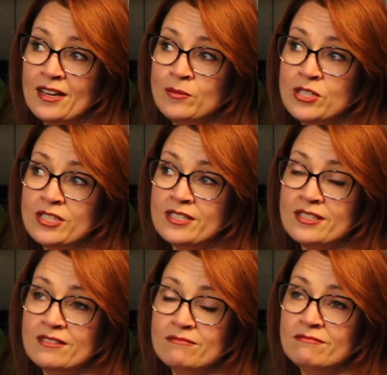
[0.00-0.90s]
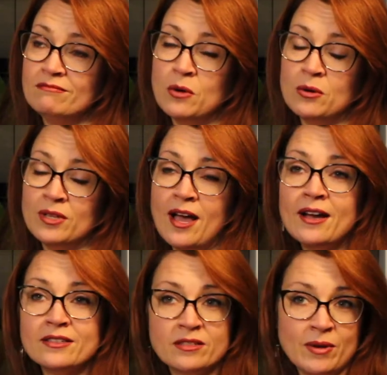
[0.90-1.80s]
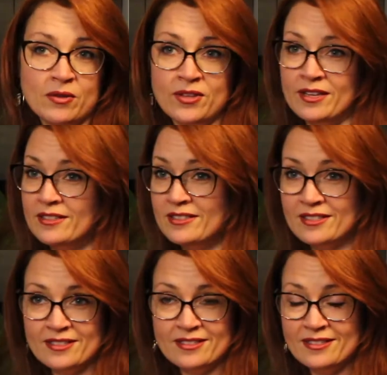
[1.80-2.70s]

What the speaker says: just more relaxed about things.